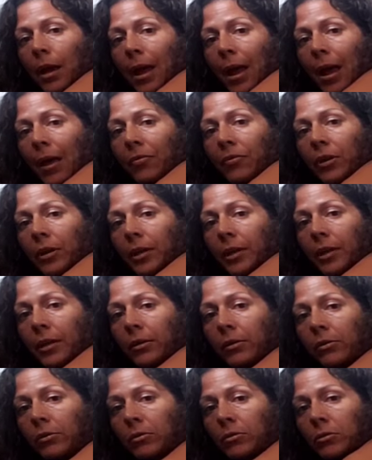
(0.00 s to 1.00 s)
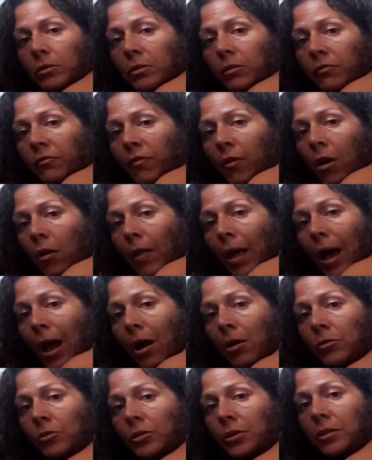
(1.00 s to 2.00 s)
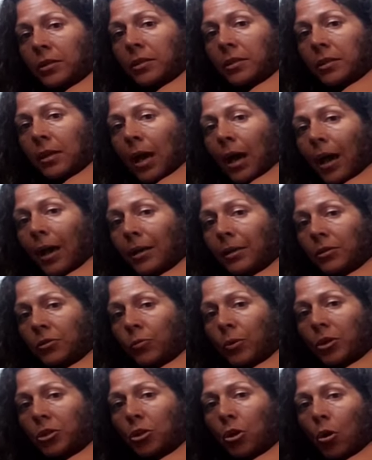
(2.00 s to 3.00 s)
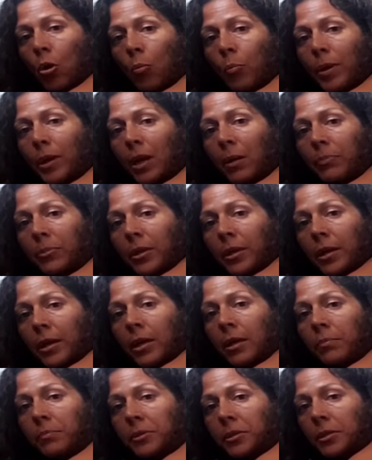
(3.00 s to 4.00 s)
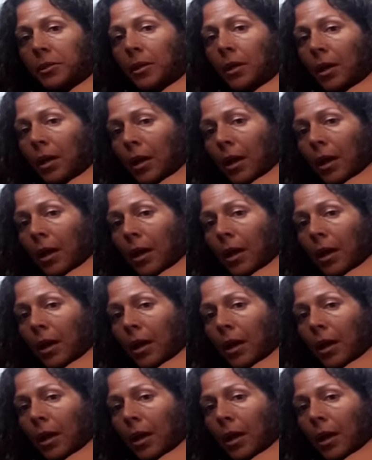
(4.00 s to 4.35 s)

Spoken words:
and the heels fall out to the sides, which open up the hips.